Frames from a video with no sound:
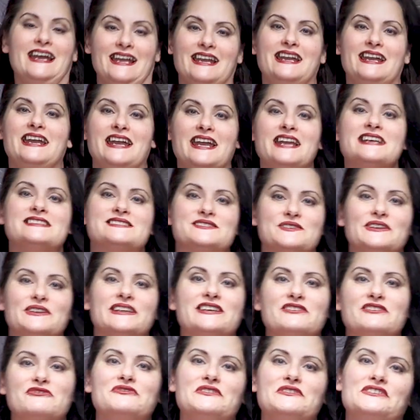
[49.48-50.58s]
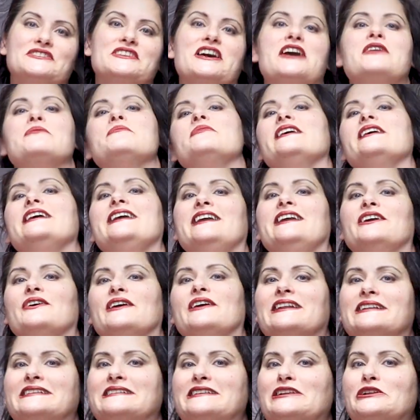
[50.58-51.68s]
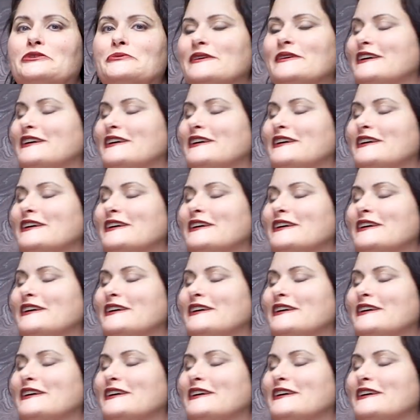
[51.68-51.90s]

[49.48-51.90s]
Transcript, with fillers: it's gonna get filled up here in a little